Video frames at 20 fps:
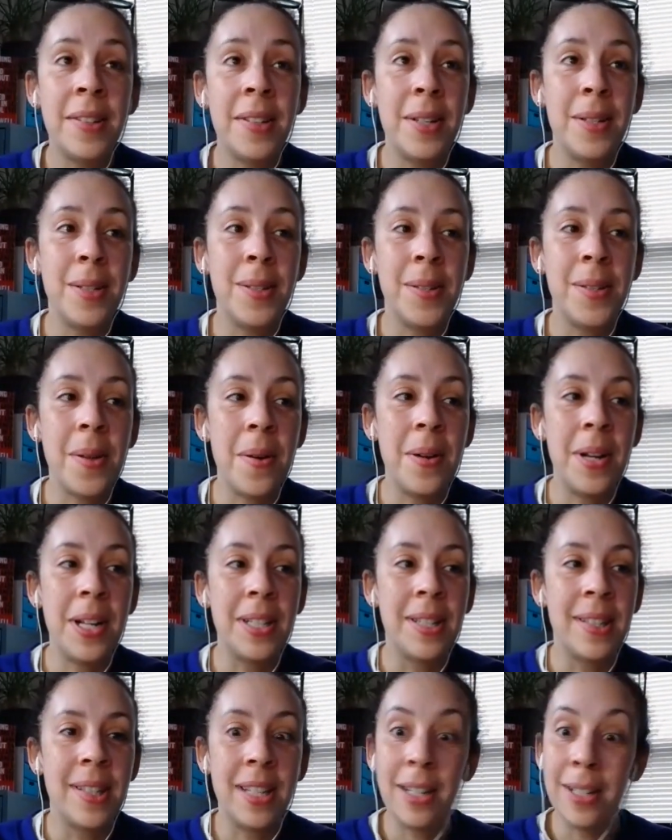and so
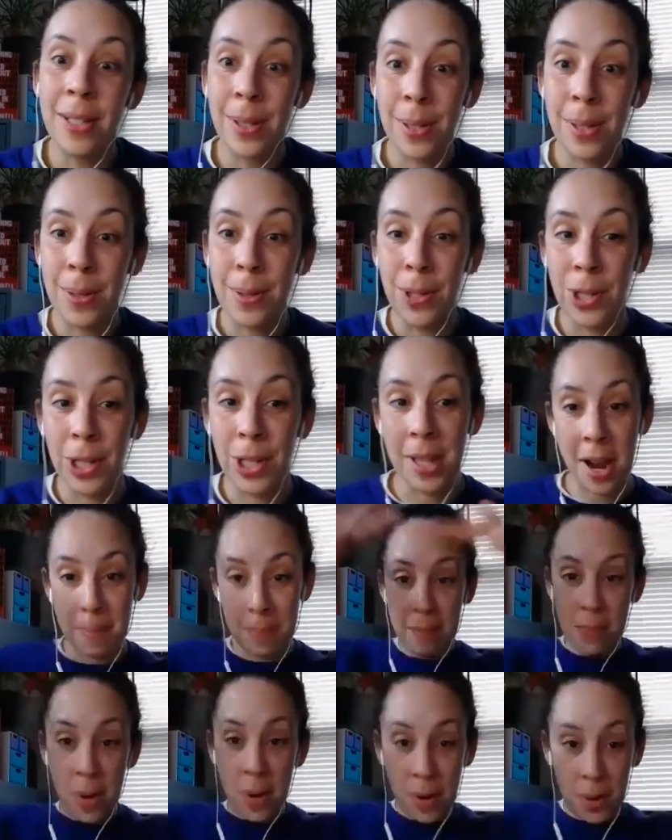it's the institution
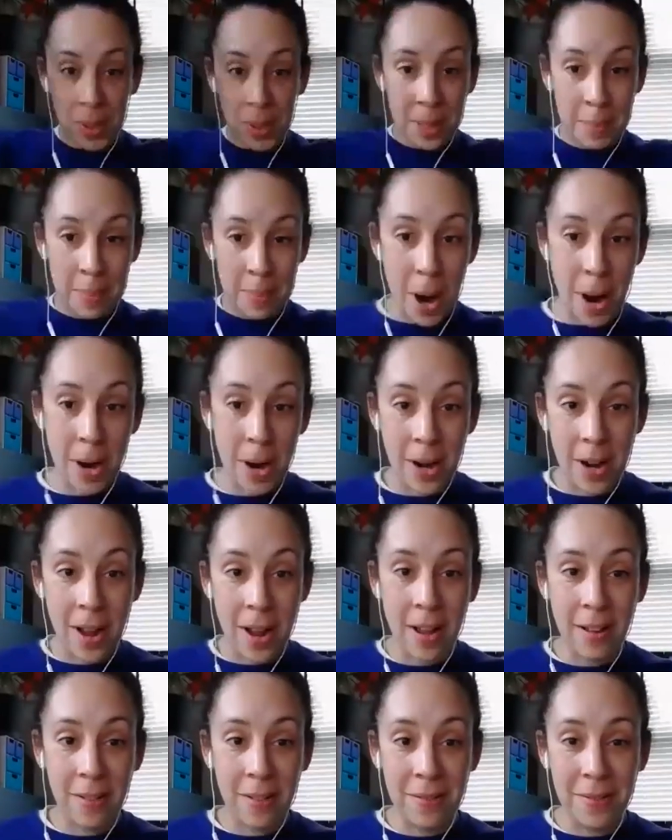I'm most a part
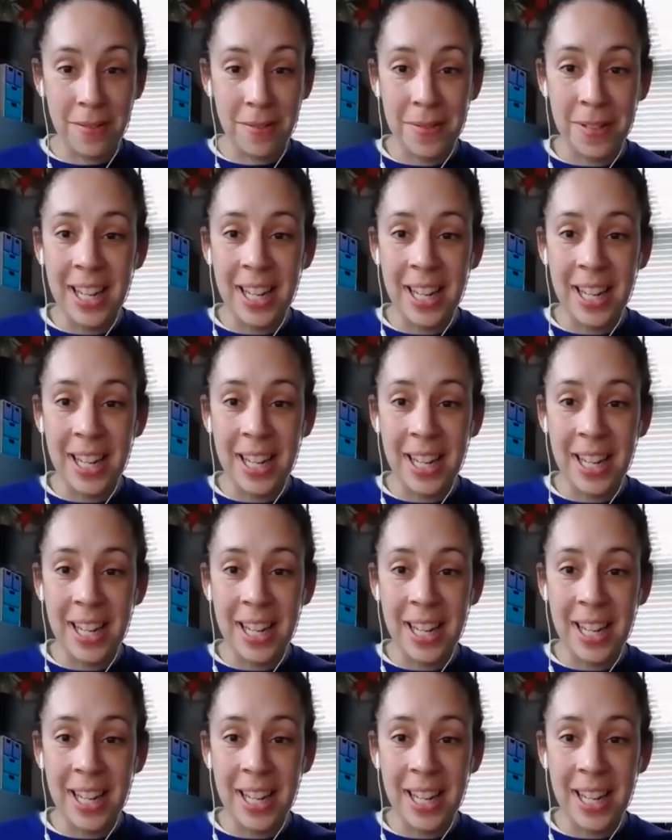of